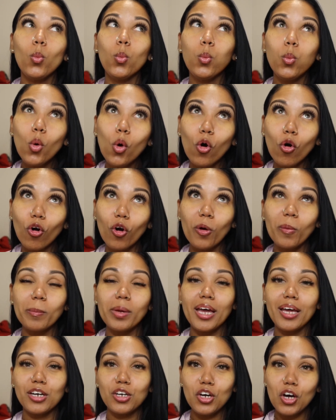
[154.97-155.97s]
warm
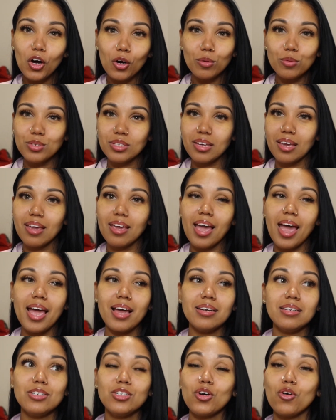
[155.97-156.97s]
and cozy
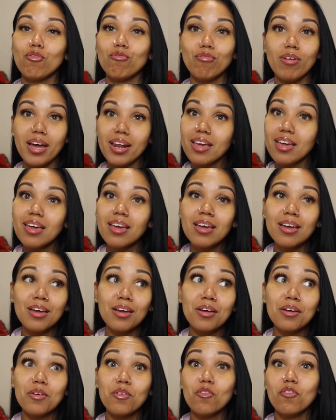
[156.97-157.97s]
and ready
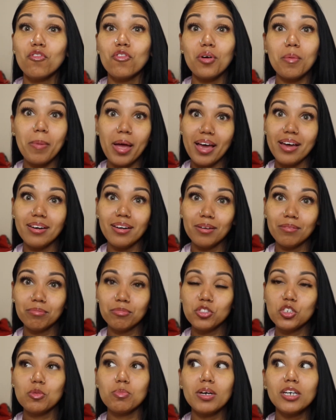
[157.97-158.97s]
for bed,
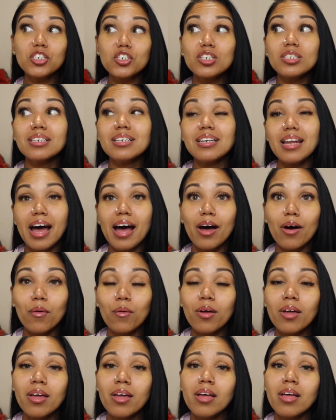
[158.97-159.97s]
especially now
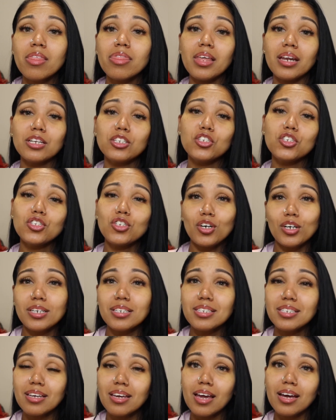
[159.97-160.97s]
that it's
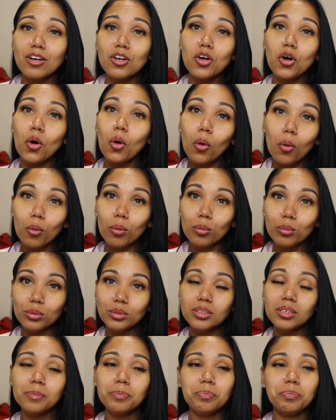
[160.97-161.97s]
starting to get
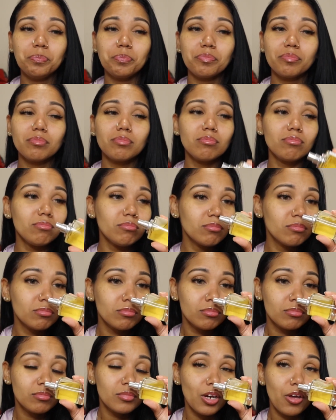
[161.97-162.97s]
cold.
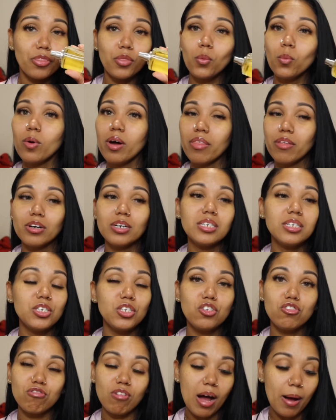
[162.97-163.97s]
The weather
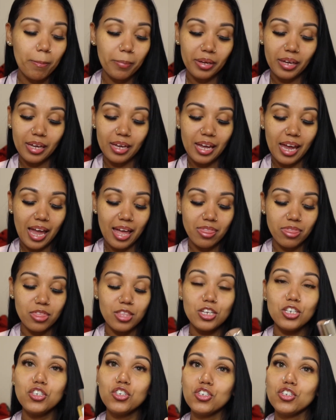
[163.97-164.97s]
is dropping and
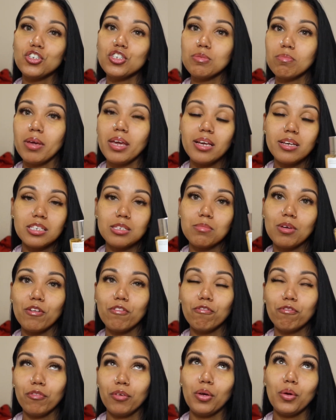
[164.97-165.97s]
this just makes me
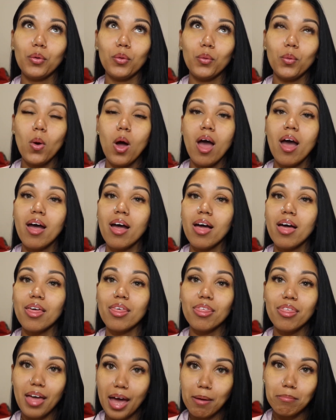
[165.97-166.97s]
feel
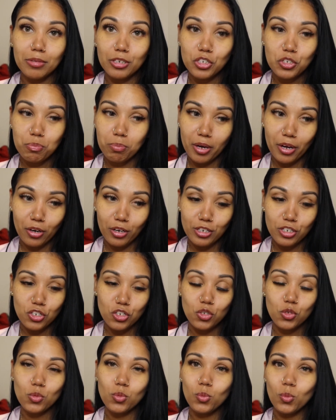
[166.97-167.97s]
that much better.
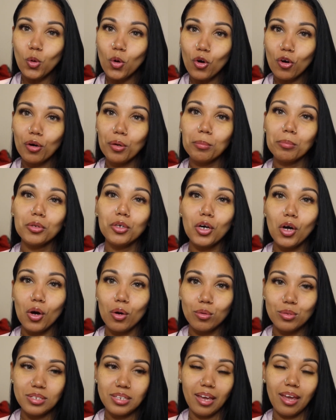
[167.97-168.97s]
Just warm,
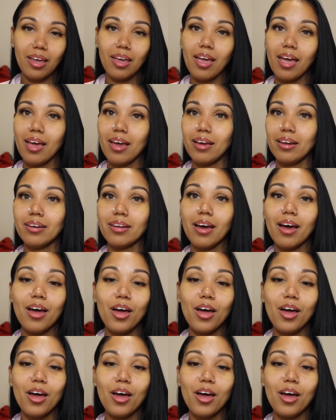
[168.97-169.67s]
cozy, and